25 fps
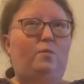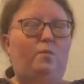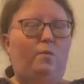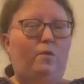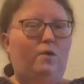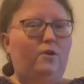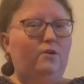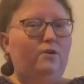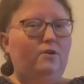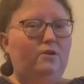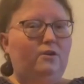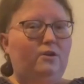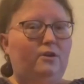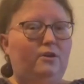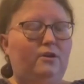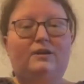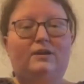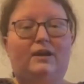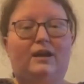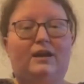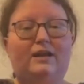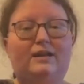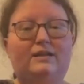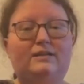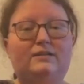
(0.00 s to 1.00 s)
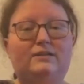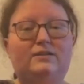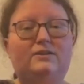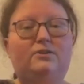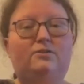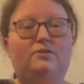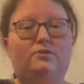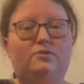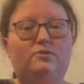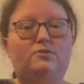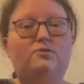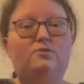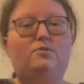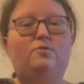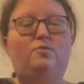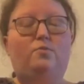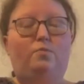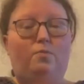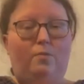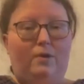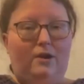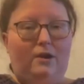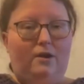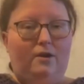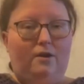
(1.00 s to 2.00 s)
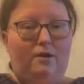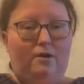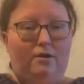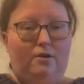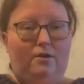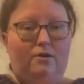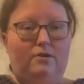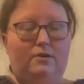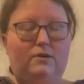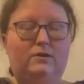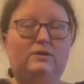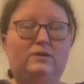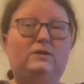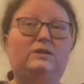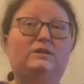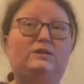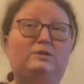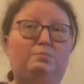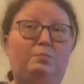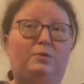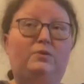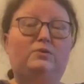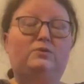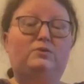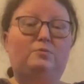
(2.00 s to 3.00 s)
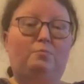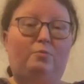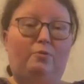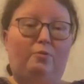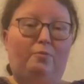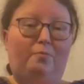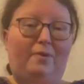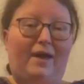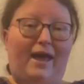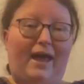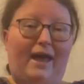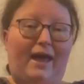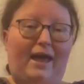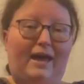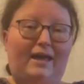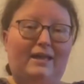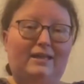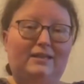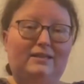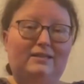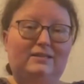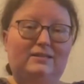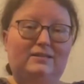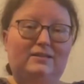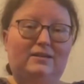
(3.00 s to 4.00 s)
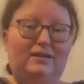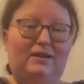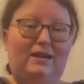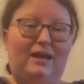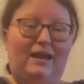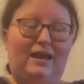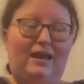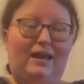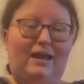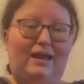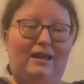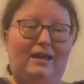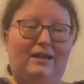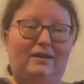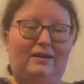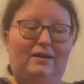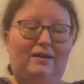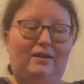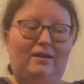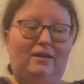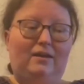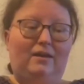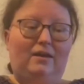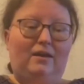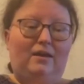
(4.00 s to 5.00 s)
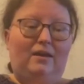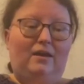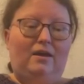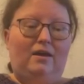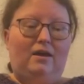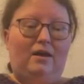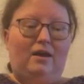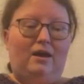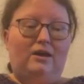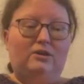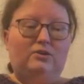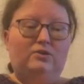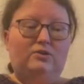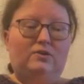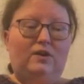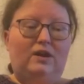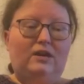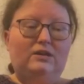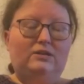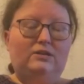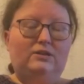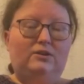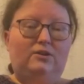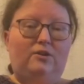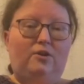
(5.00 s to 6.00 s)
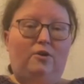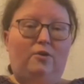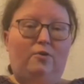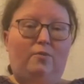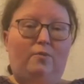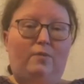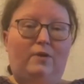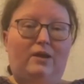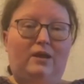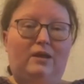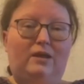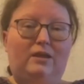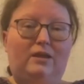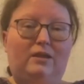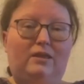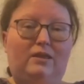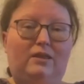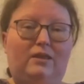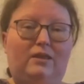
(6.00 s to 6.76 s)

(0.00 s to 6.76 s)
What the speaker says: work. I still do wear disposable pads, and I tried to go with